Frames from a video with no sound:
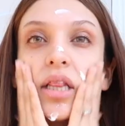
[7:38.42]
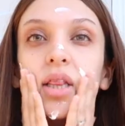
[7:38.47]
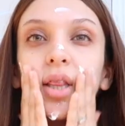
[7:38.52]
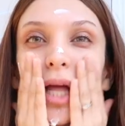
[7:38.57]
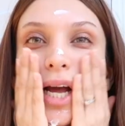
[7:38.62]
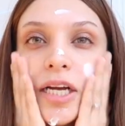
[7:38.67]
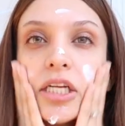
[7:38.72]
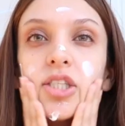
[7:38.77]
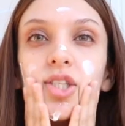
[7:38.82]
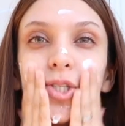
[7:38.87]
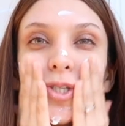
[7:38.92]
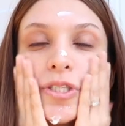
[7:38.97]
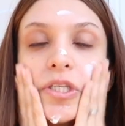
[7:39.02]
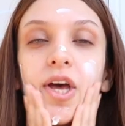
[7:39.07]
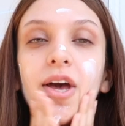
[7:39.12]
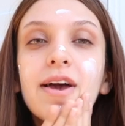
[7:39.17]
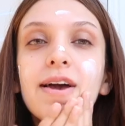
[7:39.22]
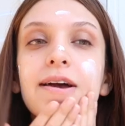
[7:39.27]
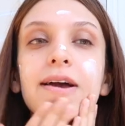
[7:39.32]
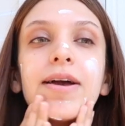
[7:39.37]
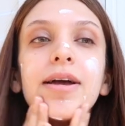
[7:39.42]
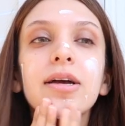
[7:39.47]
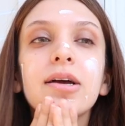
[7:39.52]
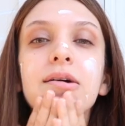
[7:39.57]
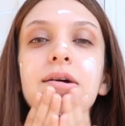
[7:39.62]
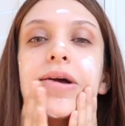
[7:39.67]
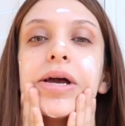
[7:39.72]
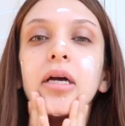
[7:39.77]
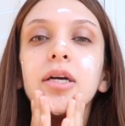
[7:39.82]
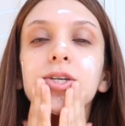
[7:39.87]
Let's
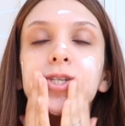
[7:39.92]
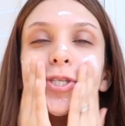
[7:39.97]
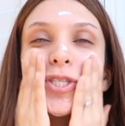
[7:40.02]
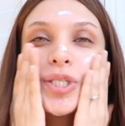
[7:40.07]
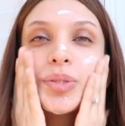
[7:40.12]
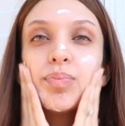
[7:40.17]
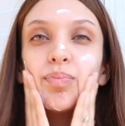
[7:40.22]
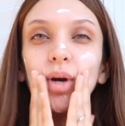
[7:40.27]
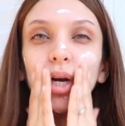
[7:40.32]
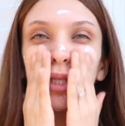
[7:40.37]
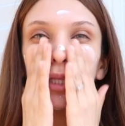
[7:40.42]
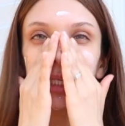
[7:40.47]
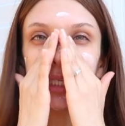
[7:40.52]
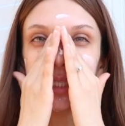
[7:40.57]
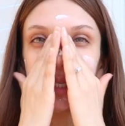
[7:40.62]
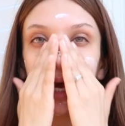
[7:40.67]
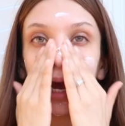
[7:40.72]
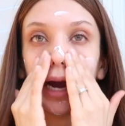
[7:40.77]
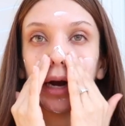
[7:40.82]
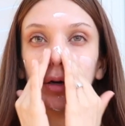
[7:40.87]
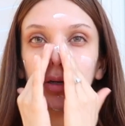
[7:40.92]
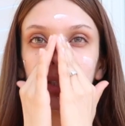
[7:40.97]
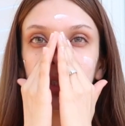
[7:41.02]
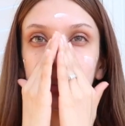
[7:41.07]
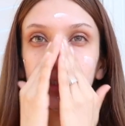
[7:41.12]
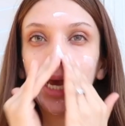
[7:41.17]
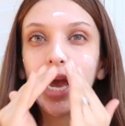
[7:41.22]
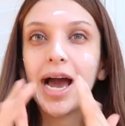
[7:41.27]
spread this out.